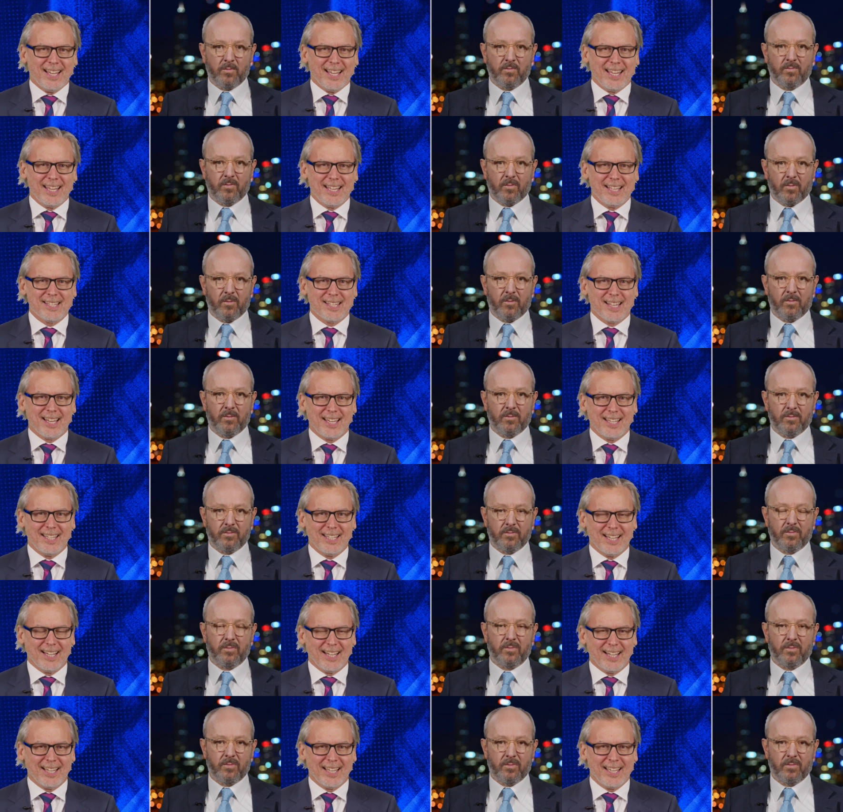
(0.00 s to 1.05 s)

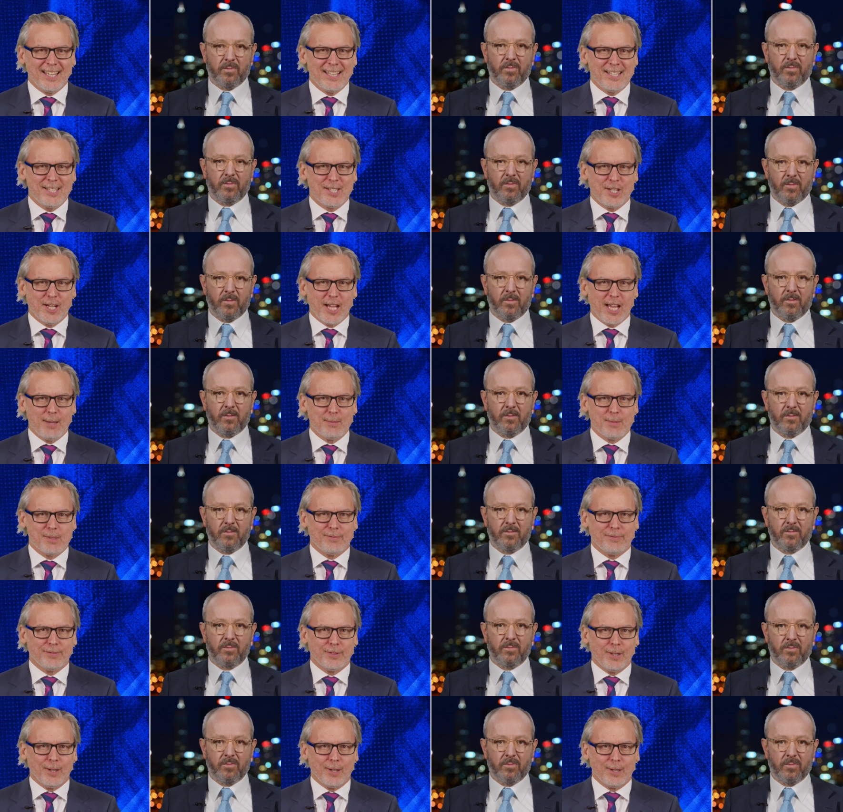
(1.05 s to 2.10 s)
Speaker 1: Here's James
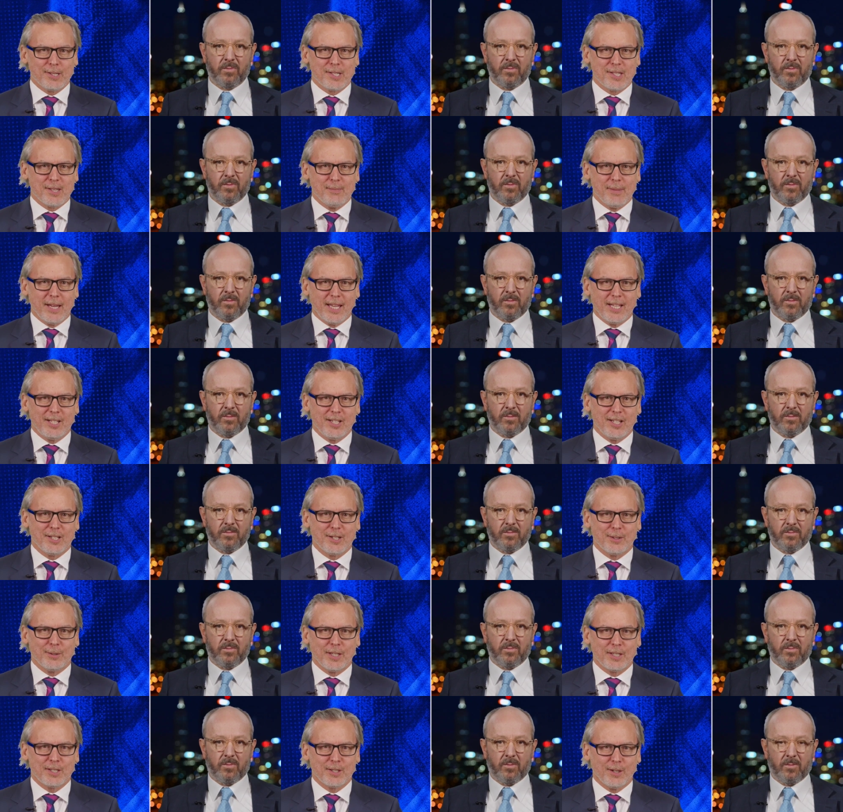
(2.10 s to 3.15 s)
Voss, the Managing
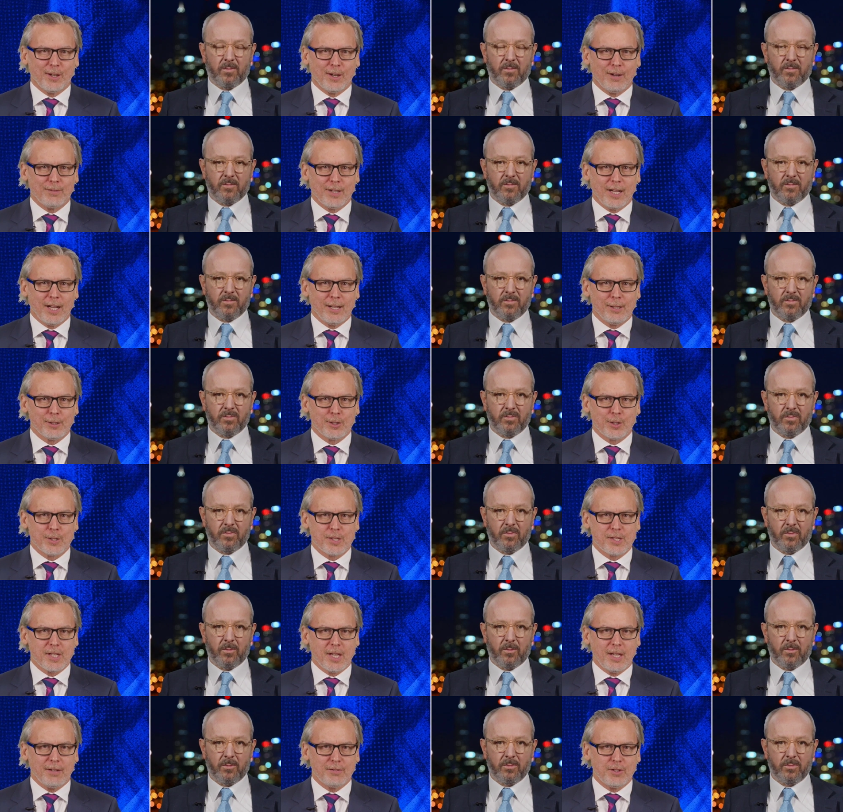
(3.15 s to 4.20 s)
Director of Ultra
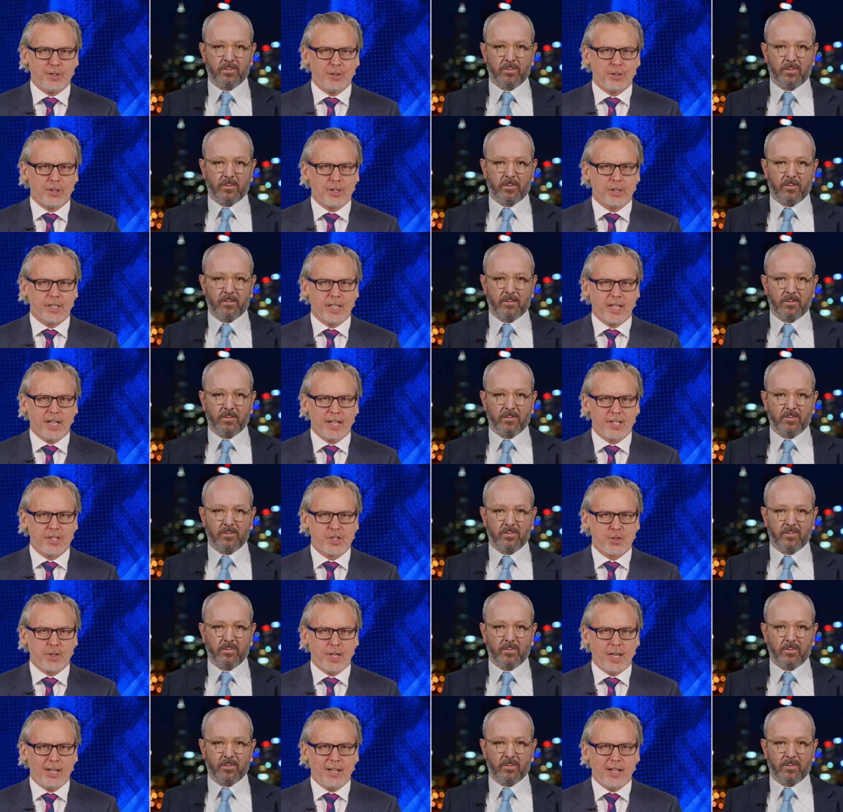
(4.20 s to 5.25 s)
Safe Nuclear
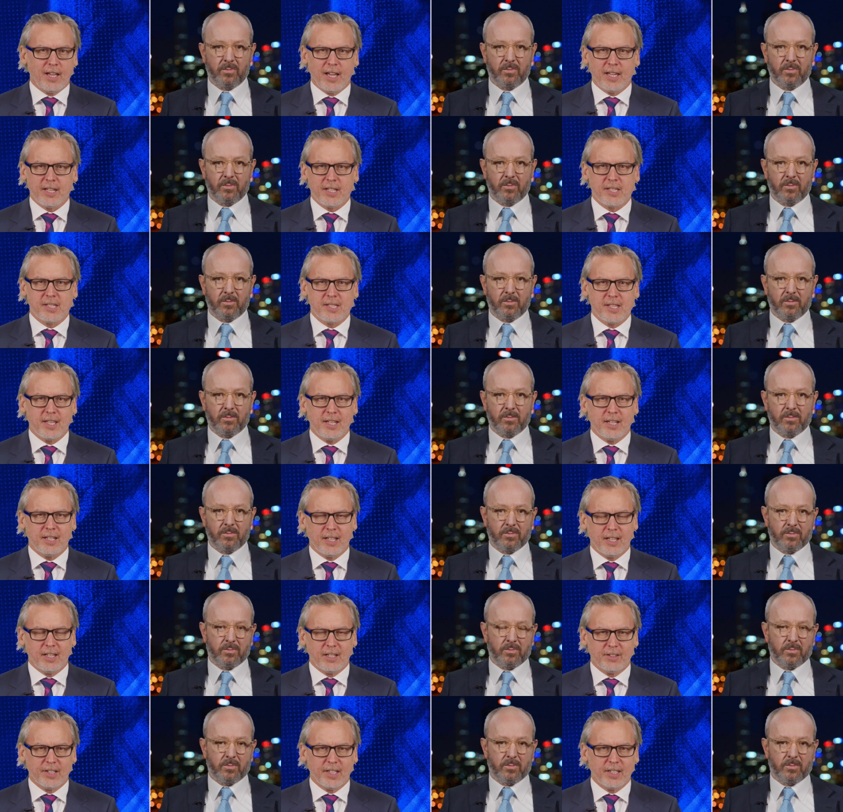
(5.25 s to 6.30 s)
Australia, at a Senate
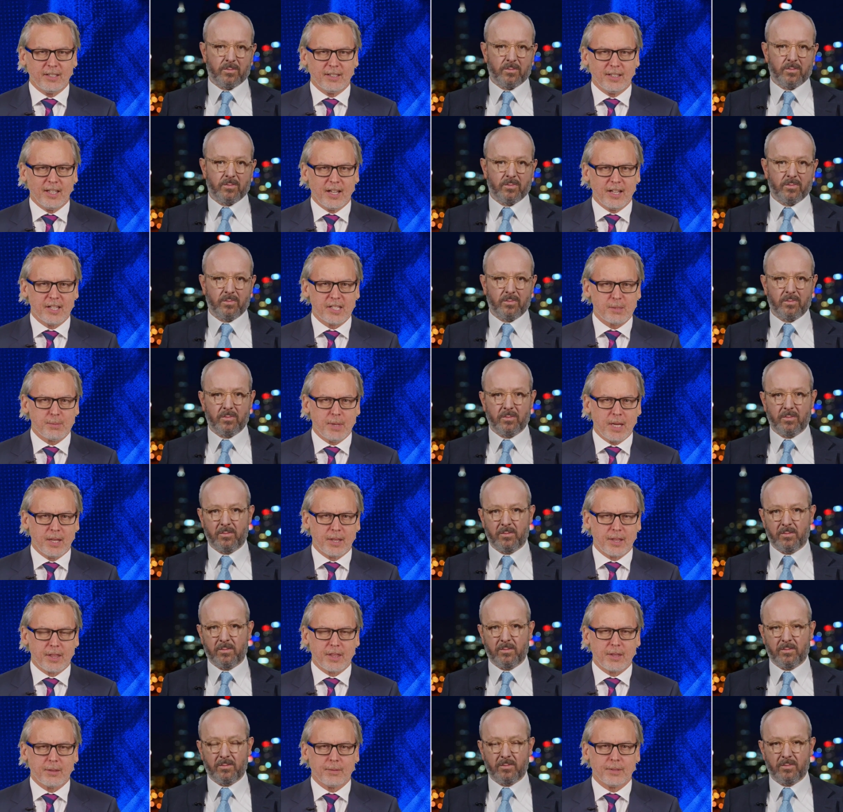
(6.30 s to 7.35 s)
hearing last
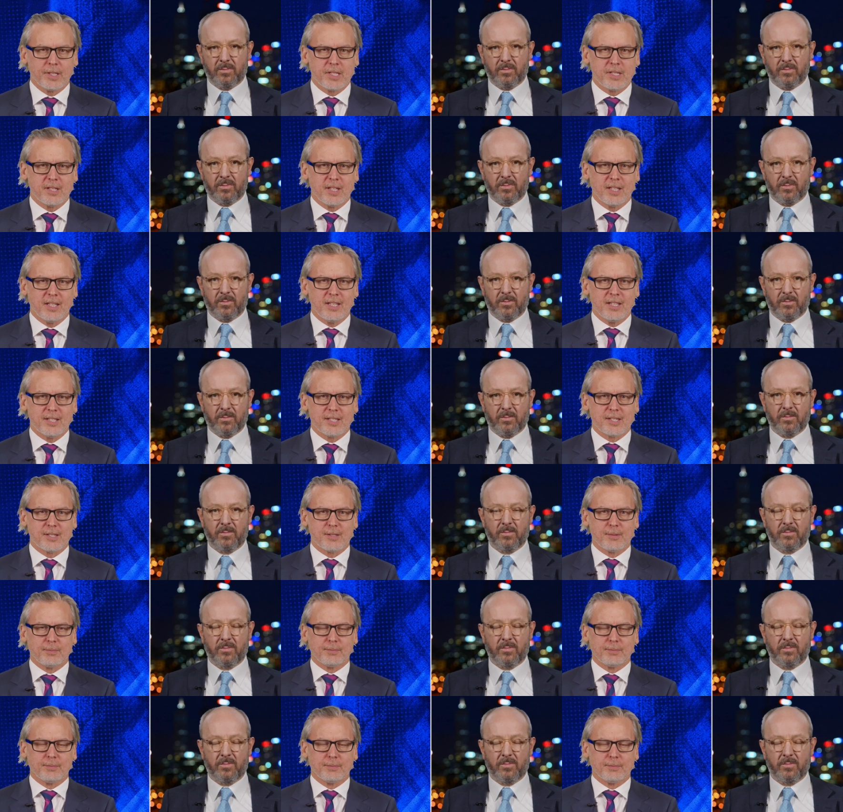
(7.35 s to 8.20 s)
month. Listen to this.